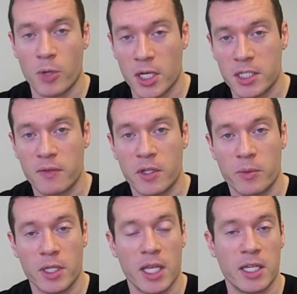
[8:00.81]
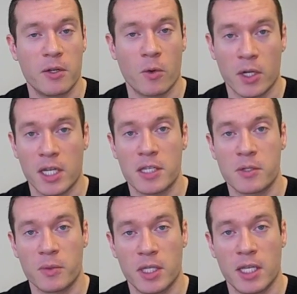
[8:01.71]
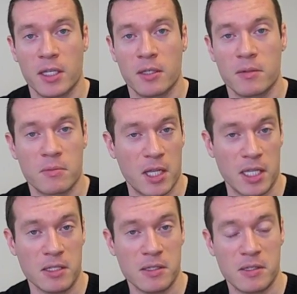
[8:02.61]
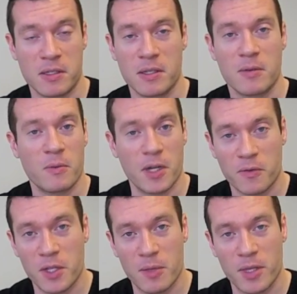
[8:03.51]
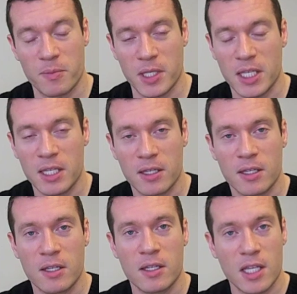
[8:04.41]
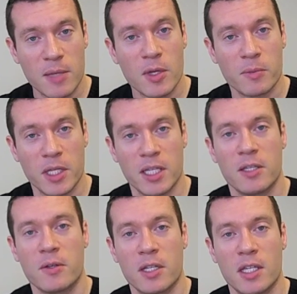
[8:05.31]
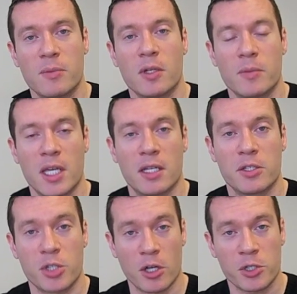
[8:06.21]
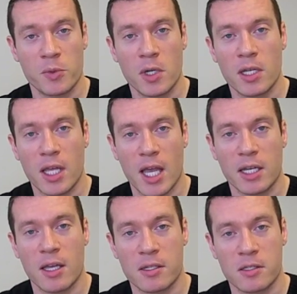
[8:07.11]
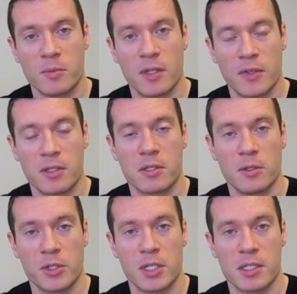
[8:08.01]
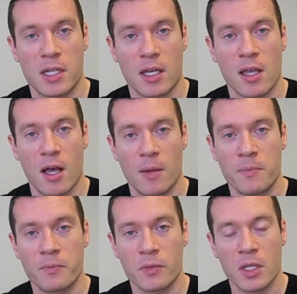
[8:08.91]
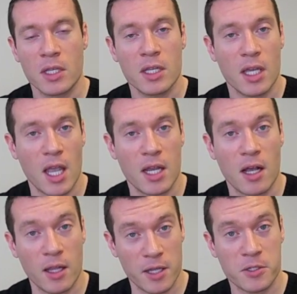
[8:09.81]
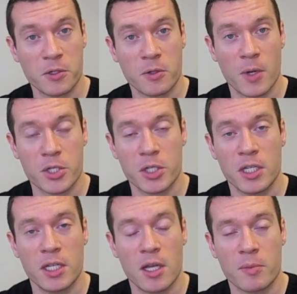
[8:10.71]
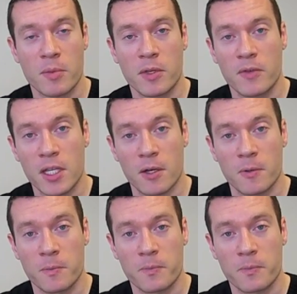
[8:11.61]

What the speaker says: productivity-related, organizing-related things, whatever they may be, email me. You can email me at joshua@customlivingsolutions.com, and I'll answer your question in an upcoming video.